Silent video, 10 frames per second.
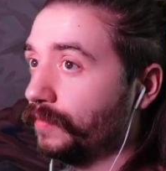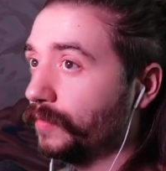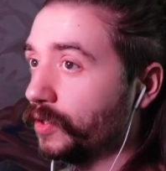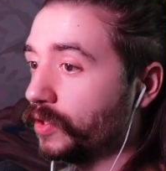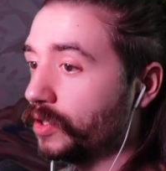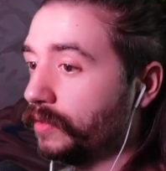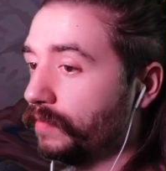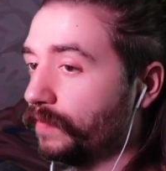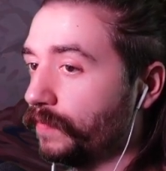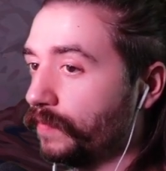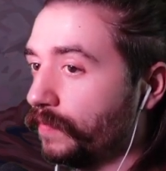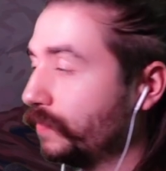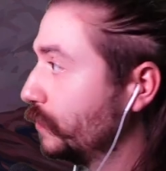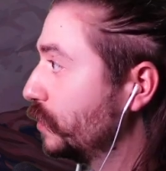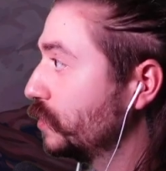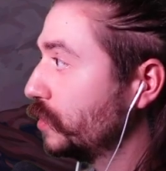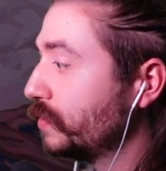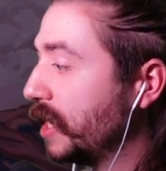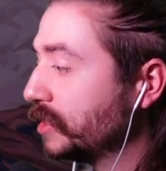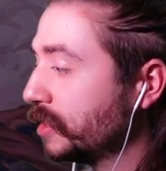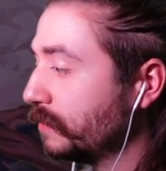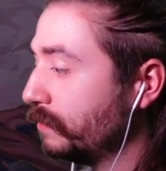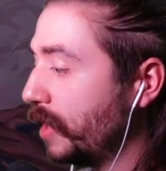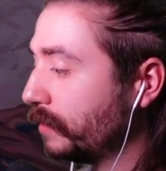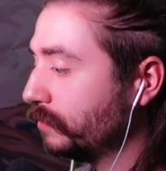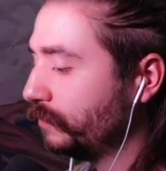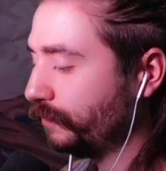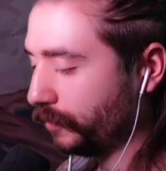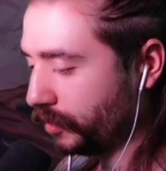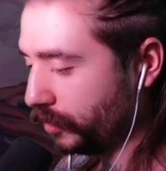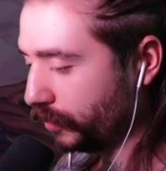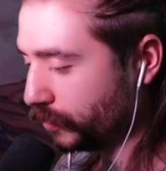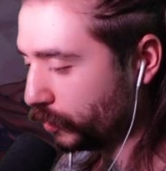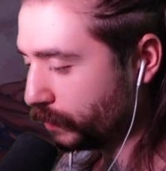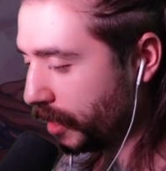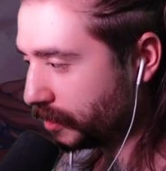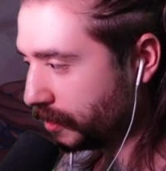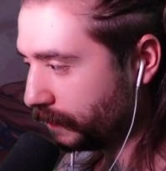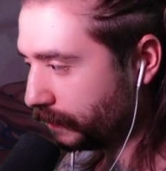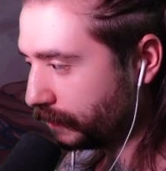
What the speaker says: They're searching. They're search masking. They're search masking.